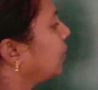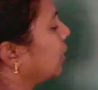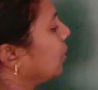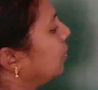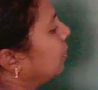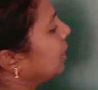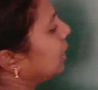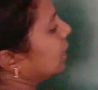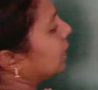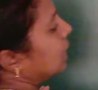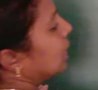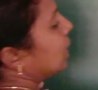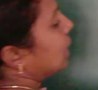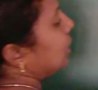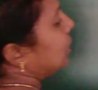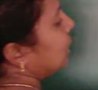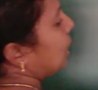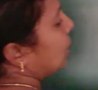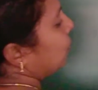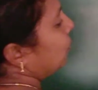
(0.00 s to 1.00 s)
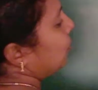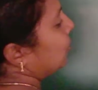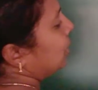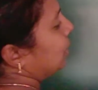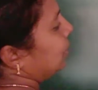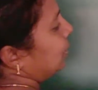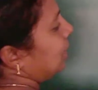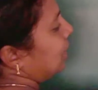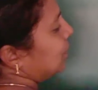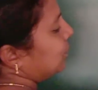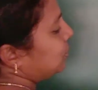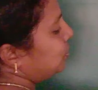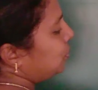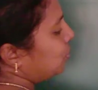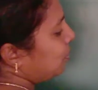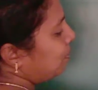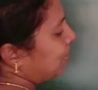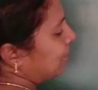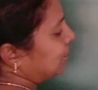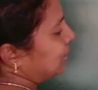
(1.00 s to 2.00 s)
Okay, now there is
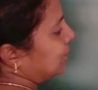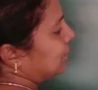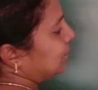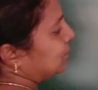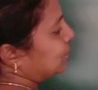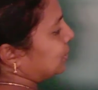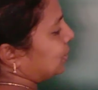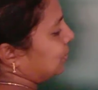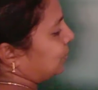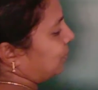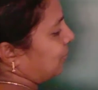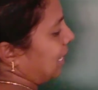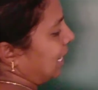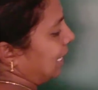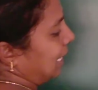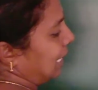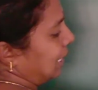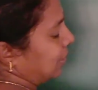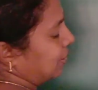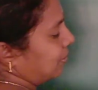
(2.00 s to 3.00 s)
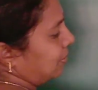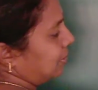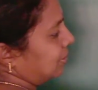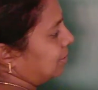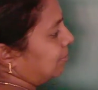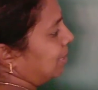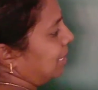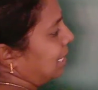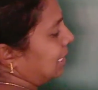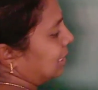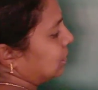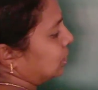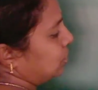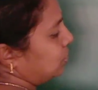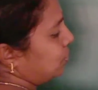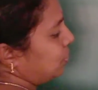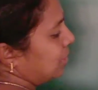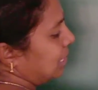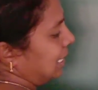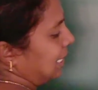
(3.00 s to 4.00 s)
no presence of electrons belongs
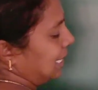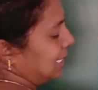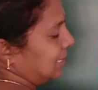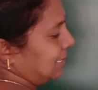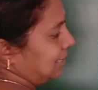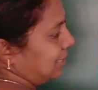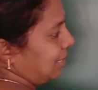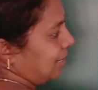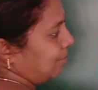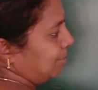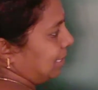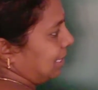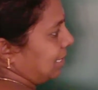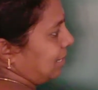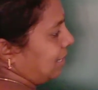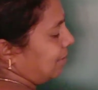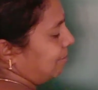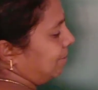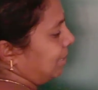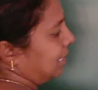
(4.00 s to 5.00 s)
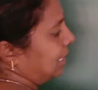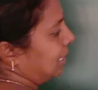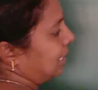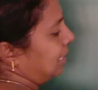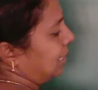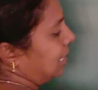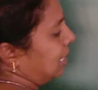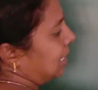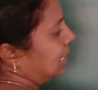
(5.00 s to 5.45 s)
to s atomic orbital.